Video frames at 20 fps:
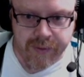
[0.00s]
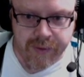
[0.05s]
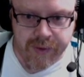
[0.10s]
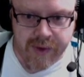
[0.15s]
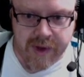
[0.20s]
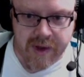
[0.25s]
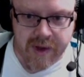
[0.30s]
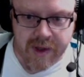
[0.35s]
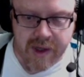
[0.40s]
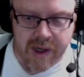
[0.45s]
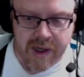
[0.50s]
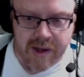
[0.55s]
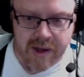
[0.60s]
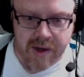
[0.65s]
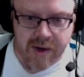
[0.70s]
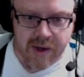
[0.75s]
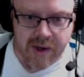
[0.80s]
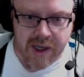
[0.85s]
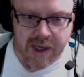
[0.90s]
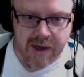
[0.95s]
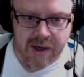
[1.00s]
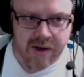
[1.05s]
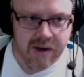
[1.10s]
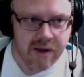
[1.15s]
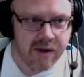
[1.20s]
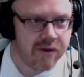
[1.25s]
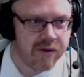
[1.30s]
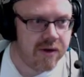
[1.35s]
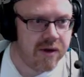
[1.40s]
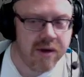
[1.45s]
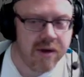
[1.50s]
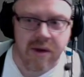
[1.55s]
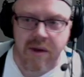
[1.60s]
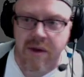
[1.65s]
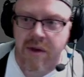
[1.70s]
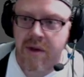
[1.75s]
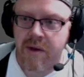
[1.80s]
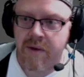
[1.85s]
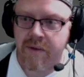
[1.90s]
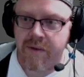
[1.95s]
These guys are not getting touched
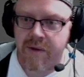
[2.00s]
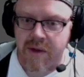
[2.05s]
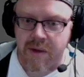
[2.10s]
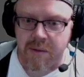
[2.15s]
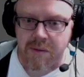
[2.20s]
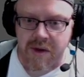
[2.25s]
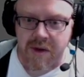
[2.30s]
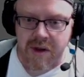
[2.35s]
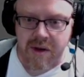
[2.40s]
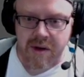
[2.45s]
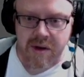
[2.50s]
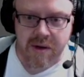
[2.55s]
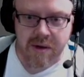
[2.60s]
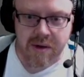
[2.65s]
for some reason.